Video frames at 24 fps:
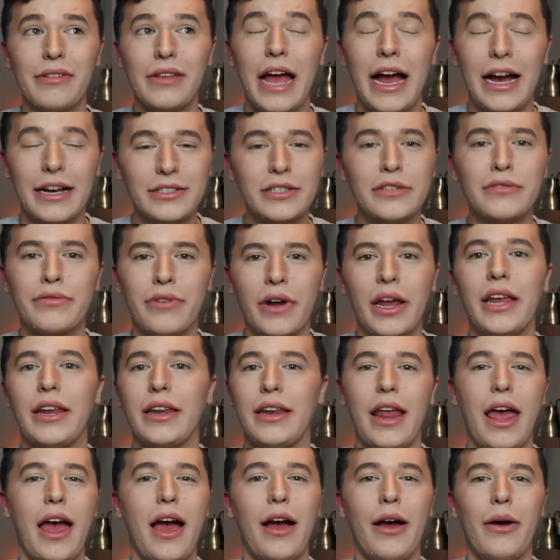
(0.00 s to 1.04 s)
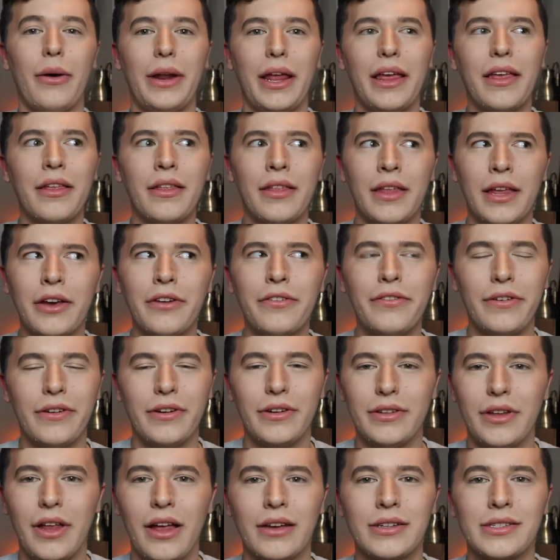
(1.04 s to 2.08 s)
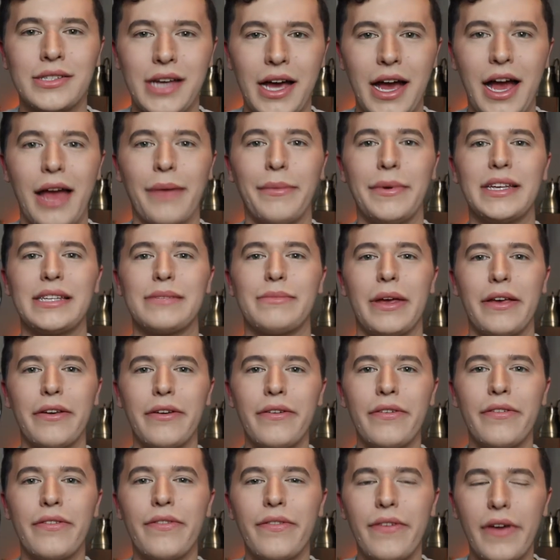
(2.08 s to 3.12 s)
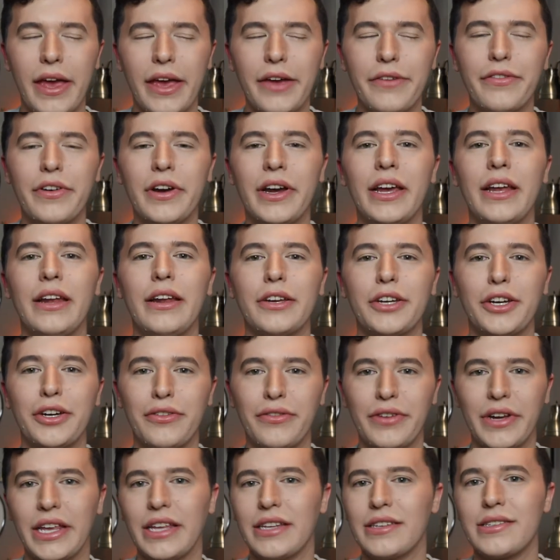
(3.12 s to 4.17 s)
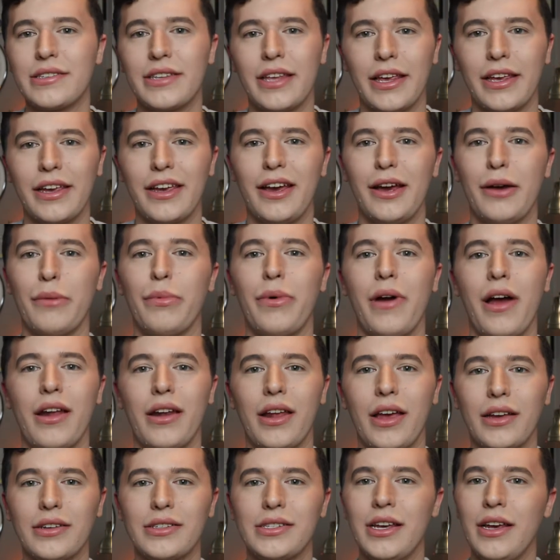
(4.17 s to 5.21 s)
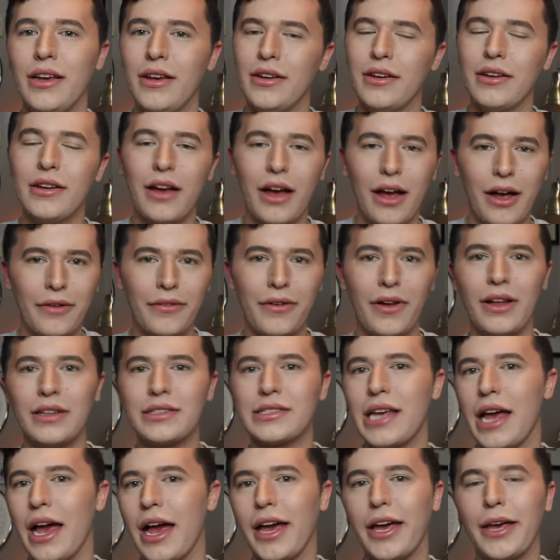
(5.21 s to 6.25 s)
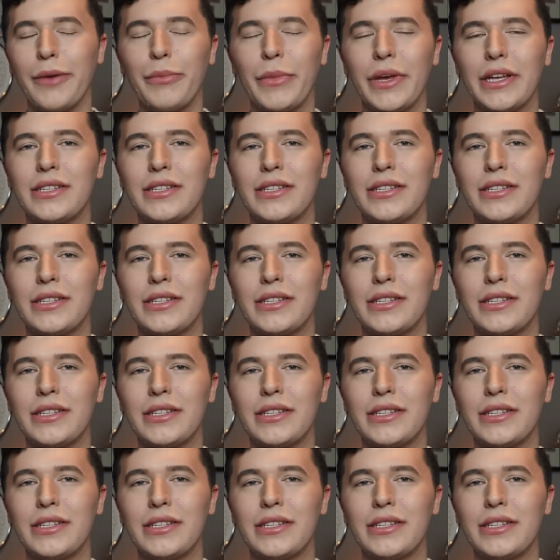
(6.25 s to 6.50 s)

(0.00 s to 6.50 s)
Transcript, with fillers: as of right now, and I think for a long time, is my favorite Korean skincare product of all time.